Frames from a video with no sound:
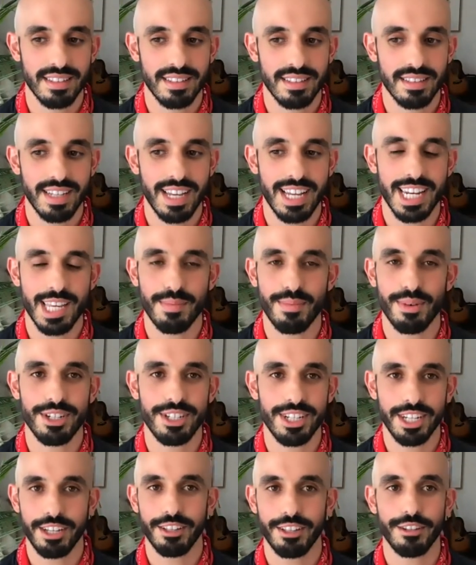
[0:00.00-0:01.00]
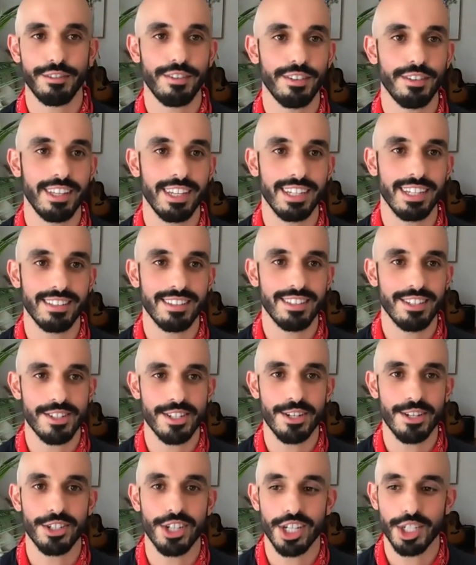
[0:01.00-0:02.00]
Any particular feeling, there's
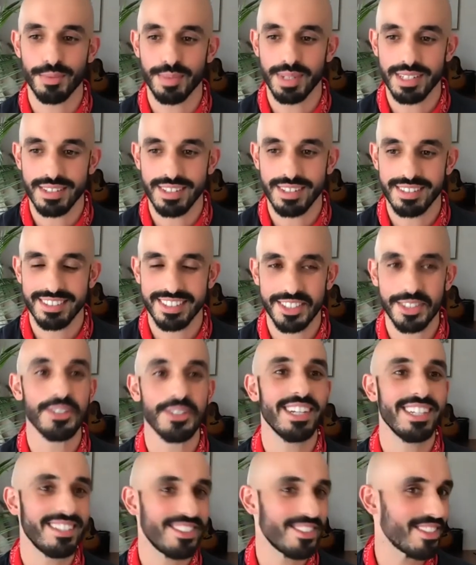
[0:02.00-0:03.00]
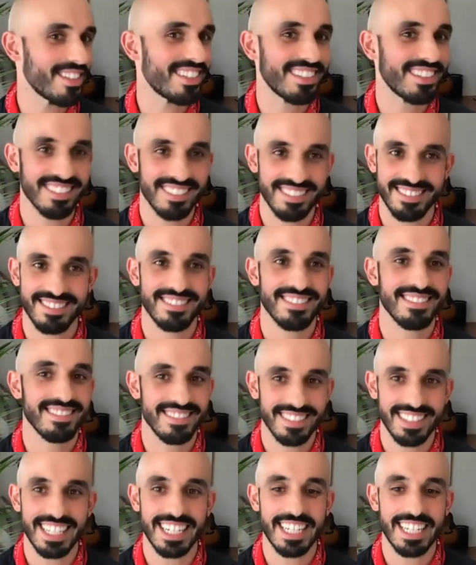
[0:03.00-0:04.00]
no judgment to it, just
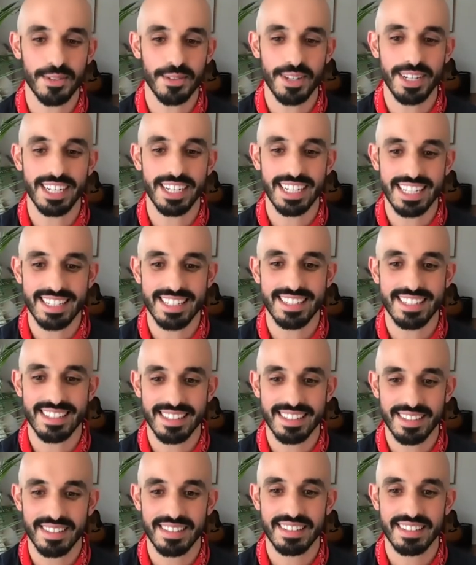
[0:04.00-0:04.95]
it is what it is.